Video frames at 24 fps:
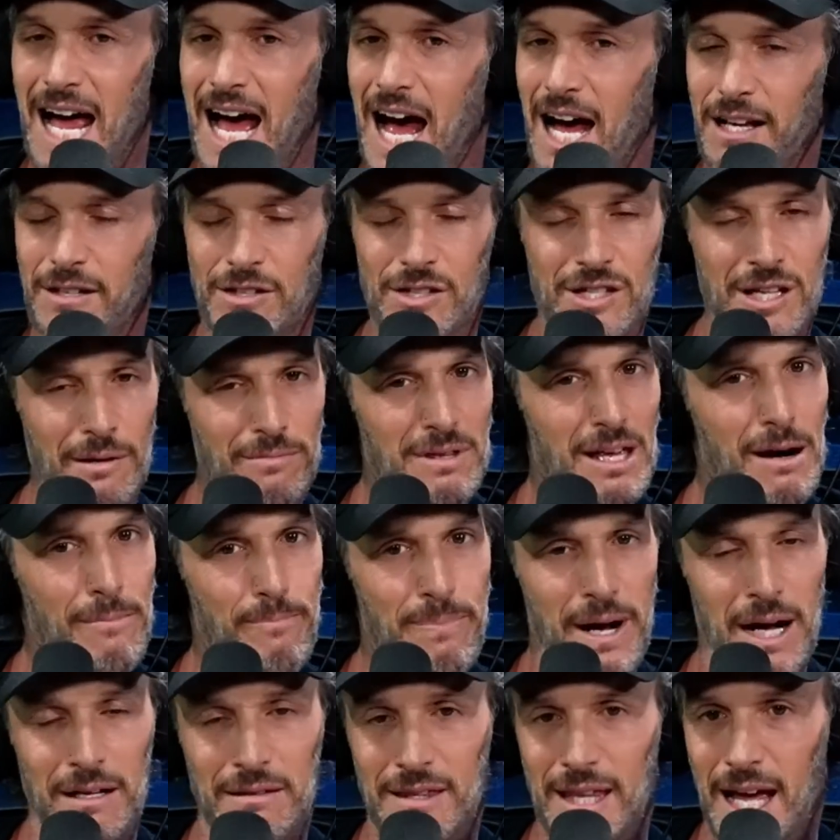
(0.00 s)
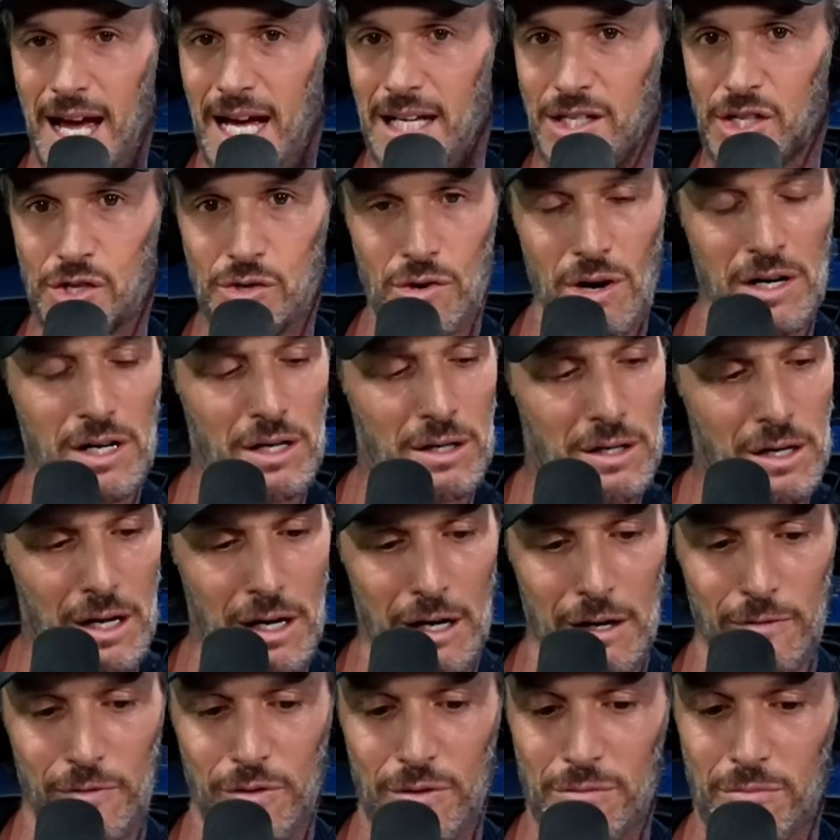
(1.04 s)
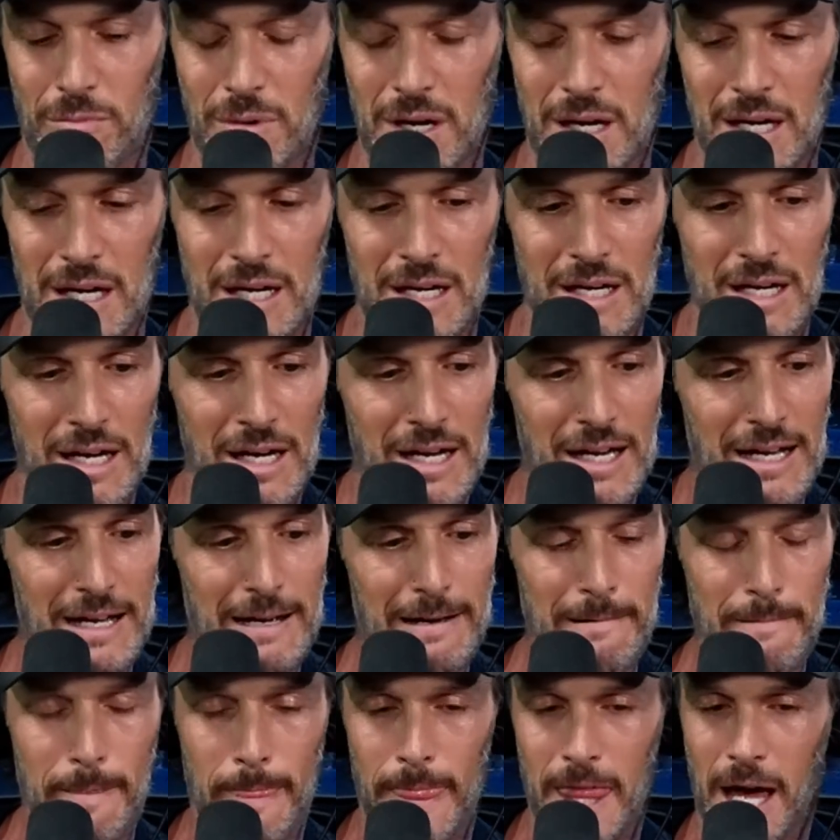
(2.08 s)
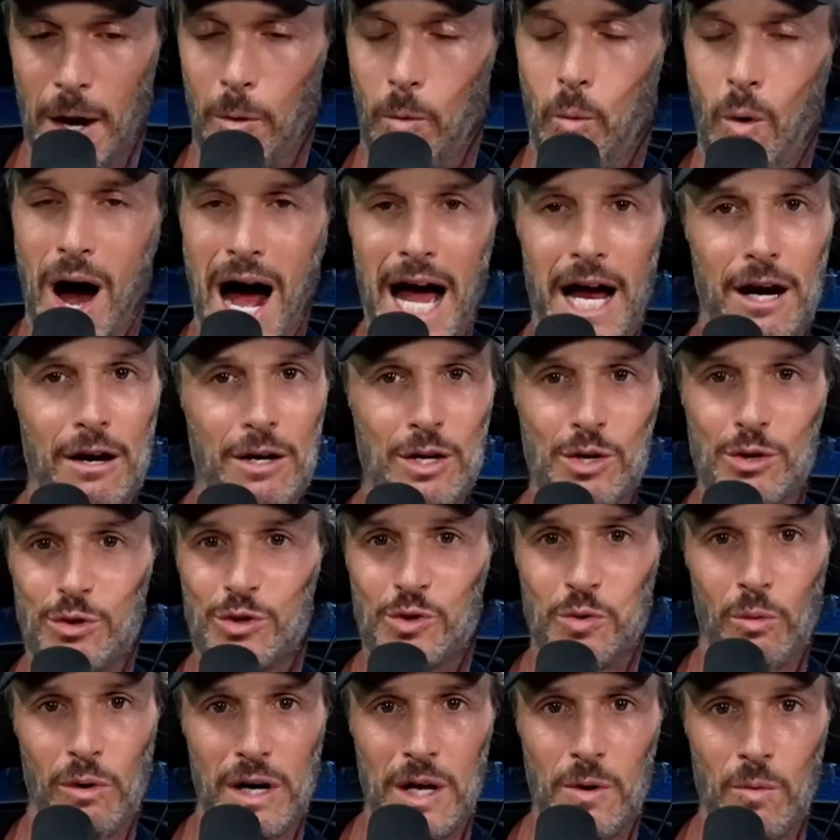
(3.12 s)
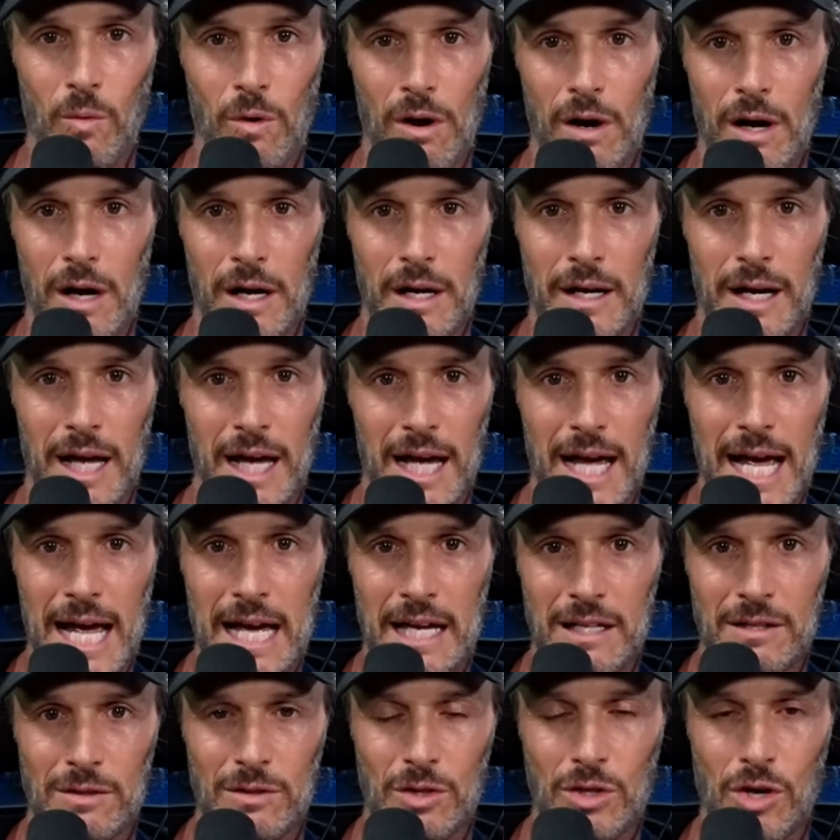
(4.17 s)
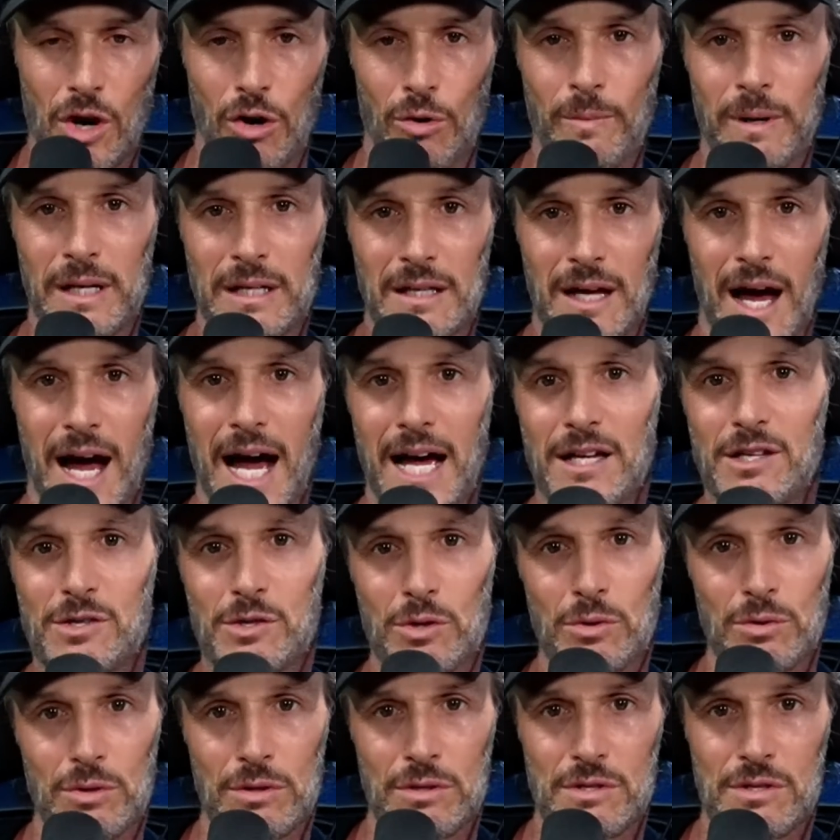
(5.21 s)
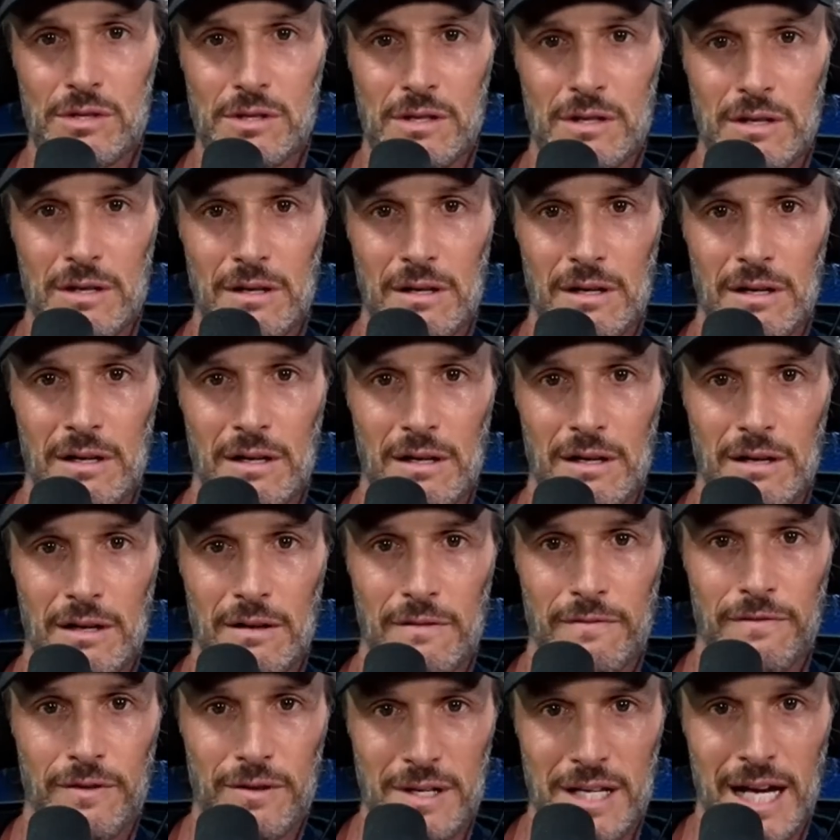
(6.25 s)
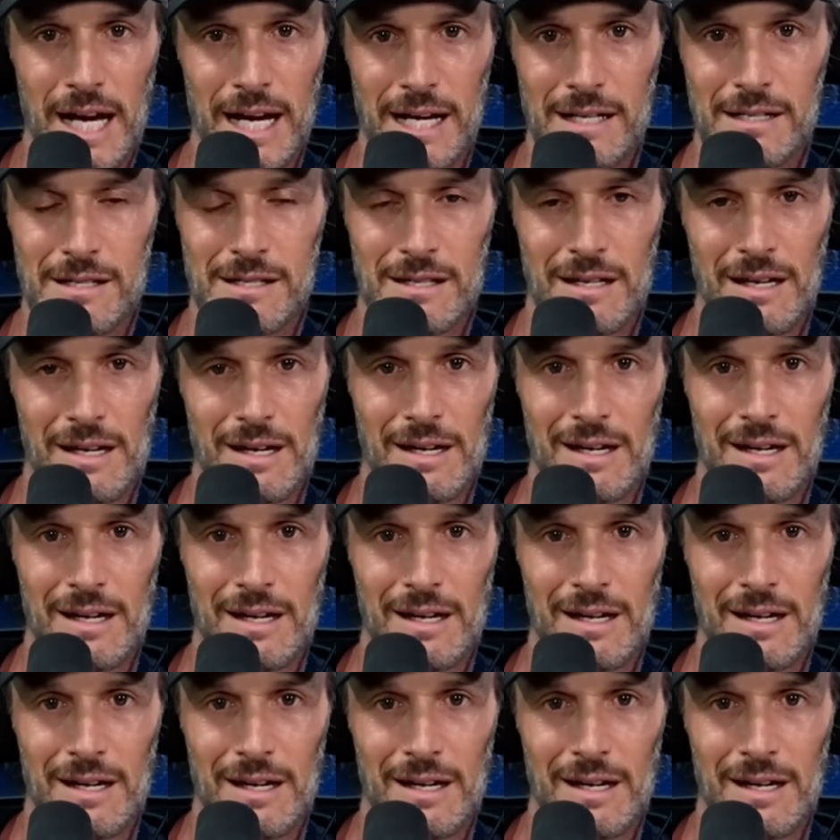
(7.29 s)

Something about that struck a nerve with me, that why are you 21 and combing the high schools for dates?